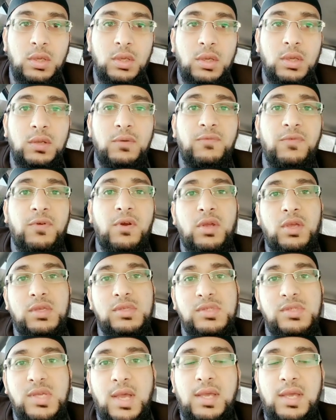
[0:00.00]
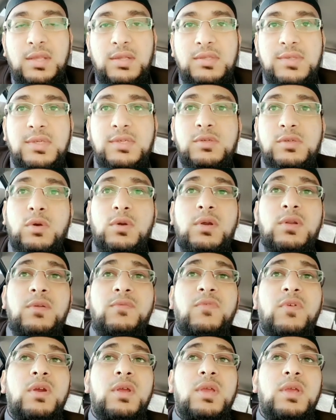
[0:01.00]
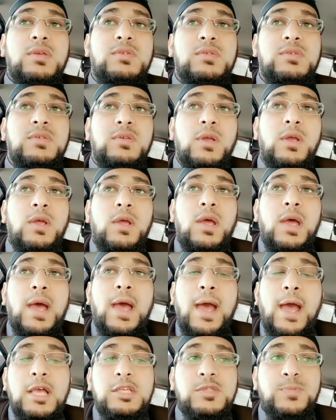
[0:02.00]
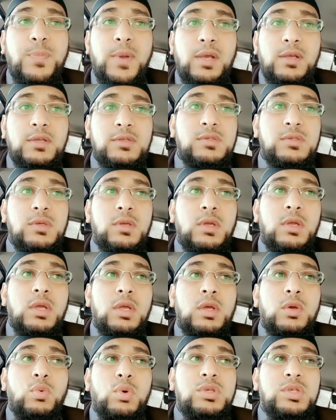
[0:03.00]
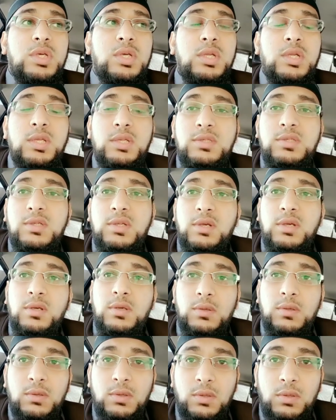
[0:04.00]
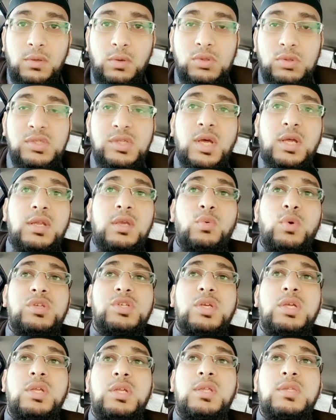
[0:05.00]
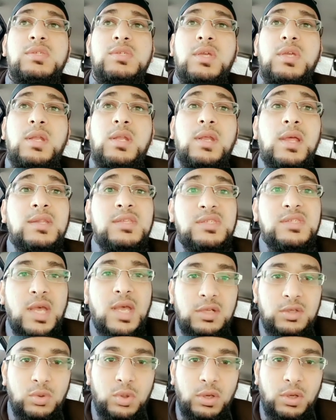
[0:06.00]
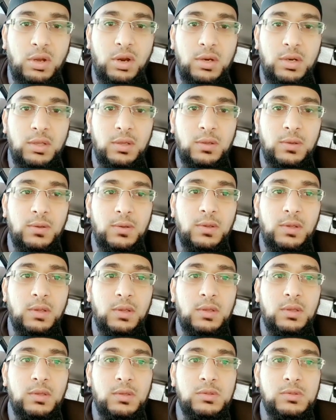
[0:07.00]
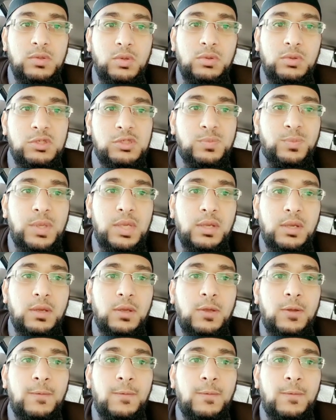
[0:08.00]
in various sciences or in various aspects which he needs to, you know, study, which he needs an insight regarding, so to speak.